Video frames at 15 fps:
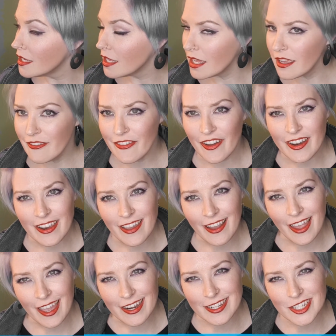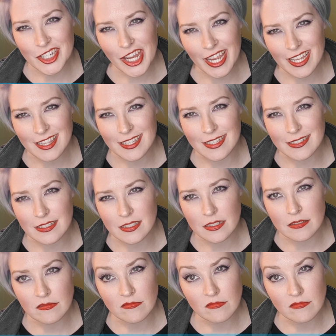If only I had a checklist.